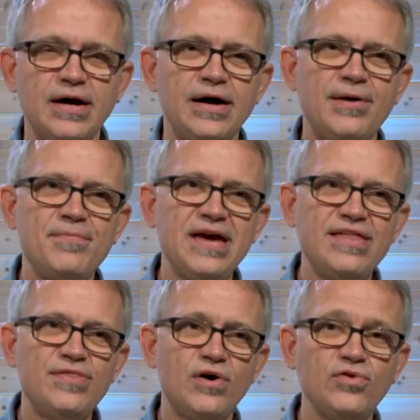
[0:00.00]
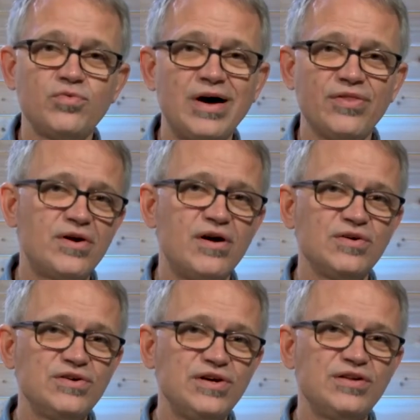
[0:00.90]
And those, while they're
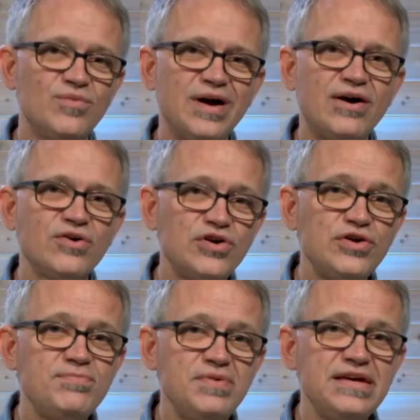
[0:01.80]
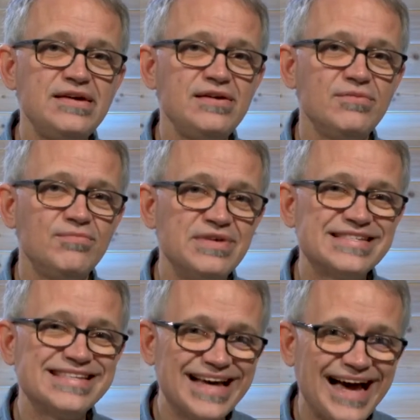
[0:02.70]
all good and well, could be
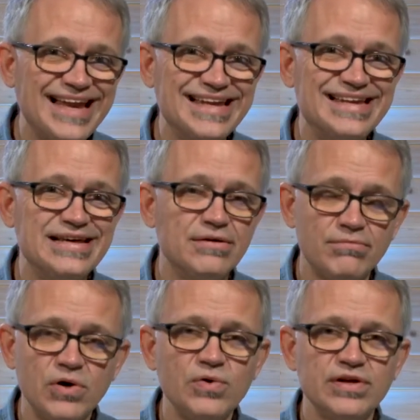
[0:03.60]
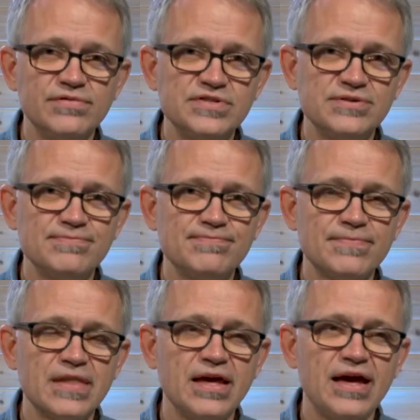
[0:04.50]
misguided motives.
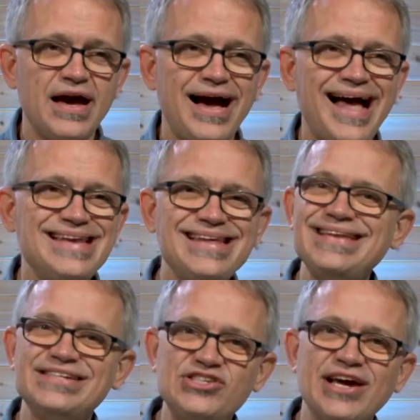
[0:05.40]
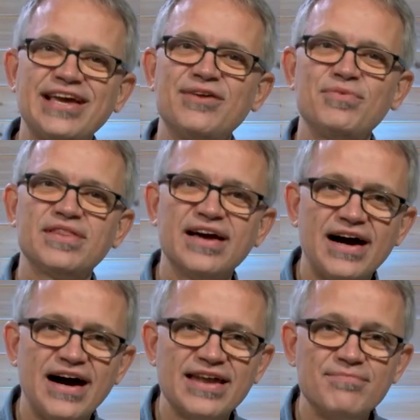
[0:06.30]
I need to check in with
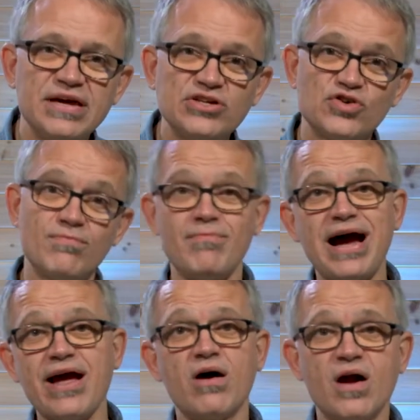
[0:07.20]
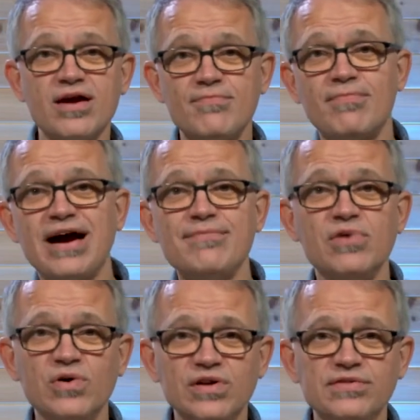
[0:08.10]
God and make sure my heart and my
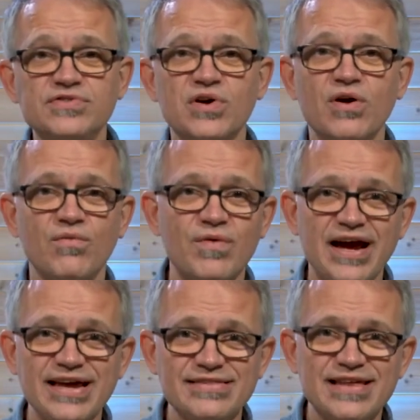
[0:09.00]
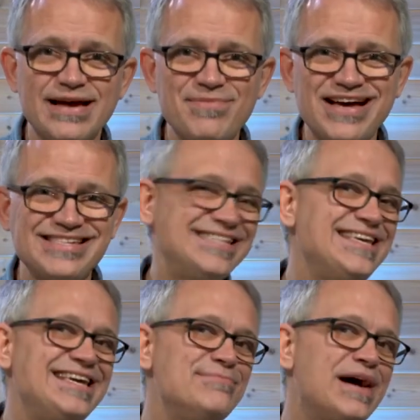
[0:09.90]
motives are right, that I'm not
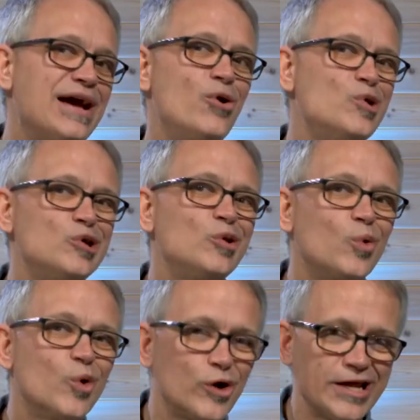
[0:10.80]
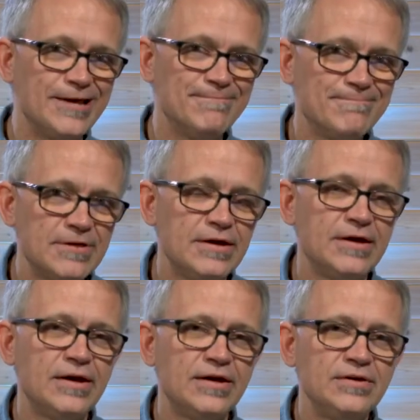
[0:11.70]
seeking my own glory.
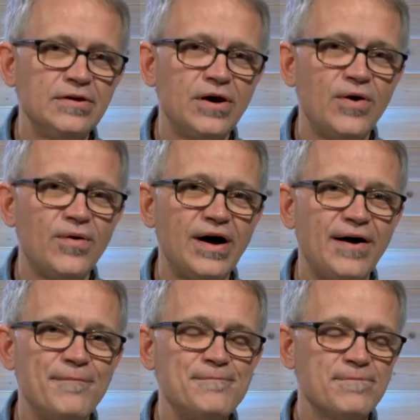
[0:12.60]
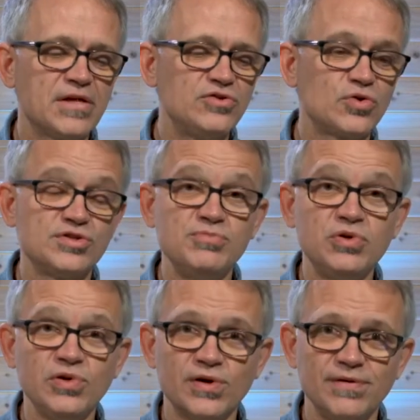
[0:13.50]
You know, George
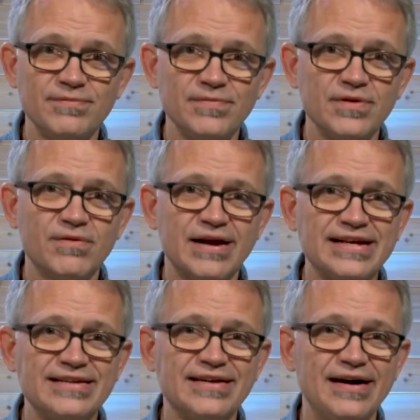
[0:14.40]
Mueller, the great